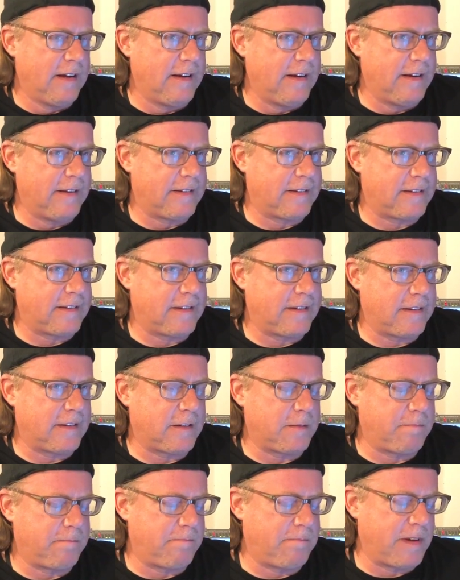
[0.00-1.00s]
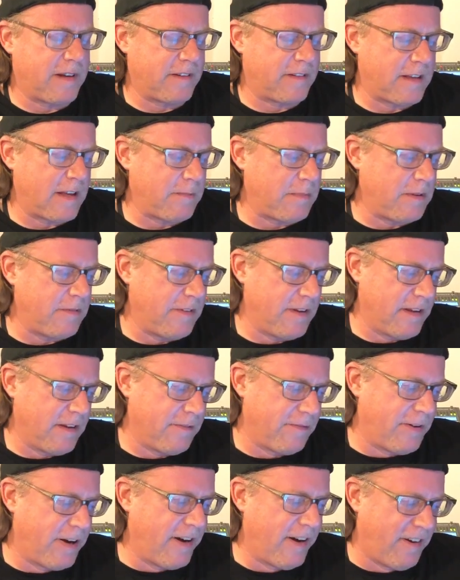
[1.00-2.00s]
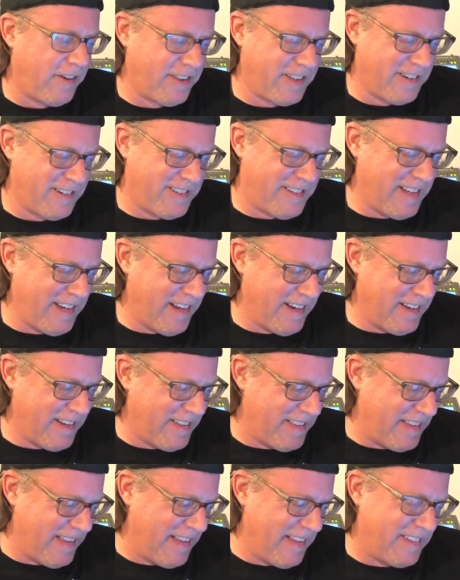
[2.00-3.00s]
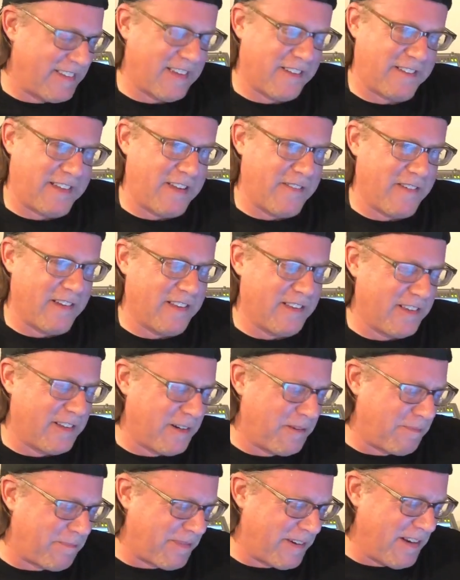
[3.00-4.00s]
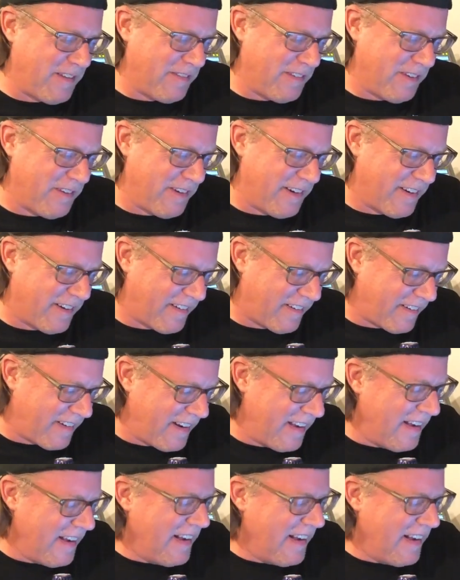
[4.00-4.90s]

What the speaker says: It's the biggest ABV of all 13 of these. I'll give you a little preview here.